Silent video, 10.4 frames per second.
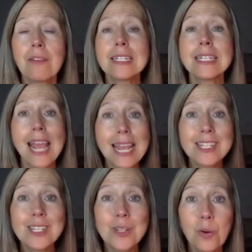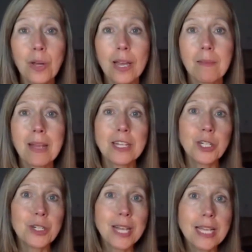It tastes so good because
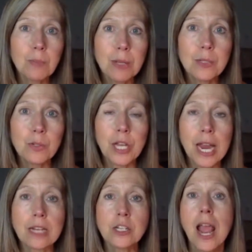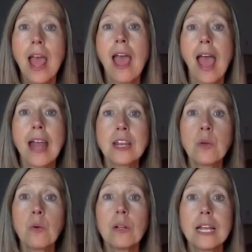your taste buds will change and you
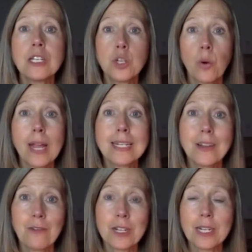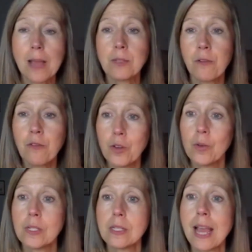will enjoy different types of
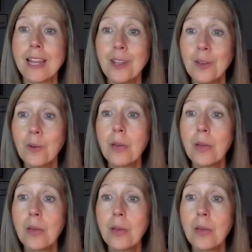foods that you